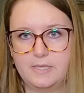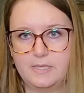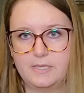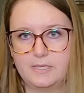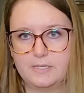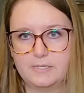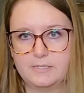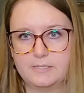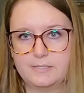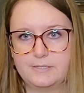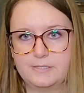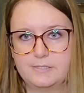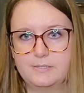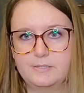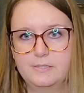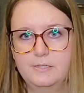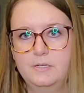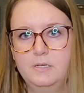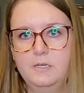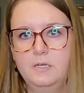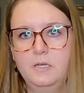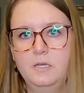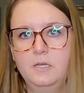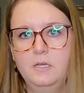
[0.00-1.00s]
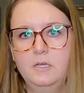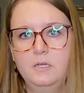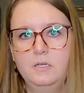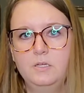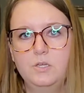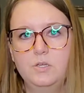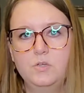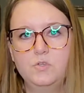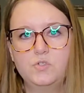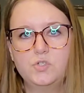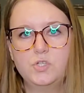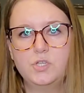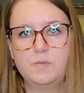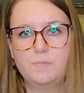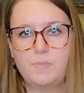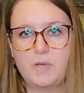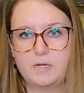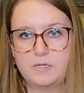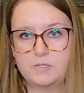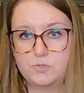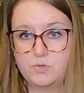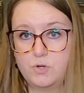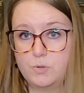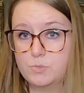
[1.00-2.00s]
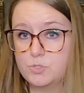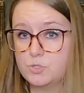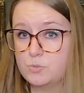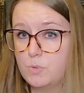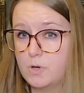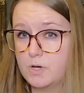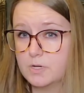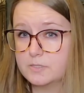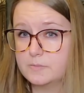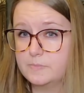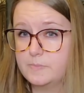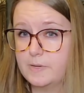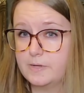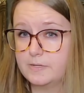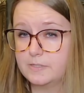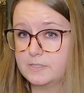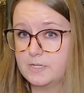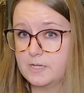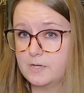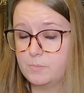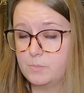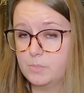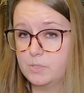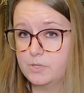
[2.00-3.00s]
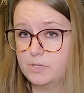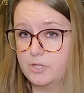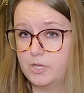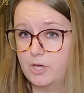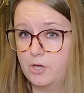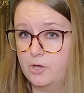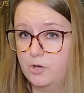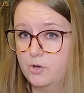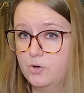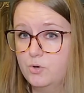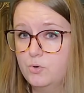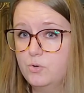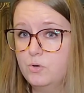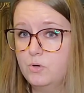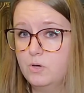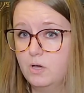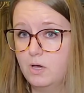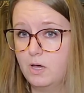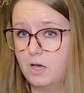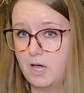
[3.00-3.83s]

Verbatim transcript: this usually in my description box down below.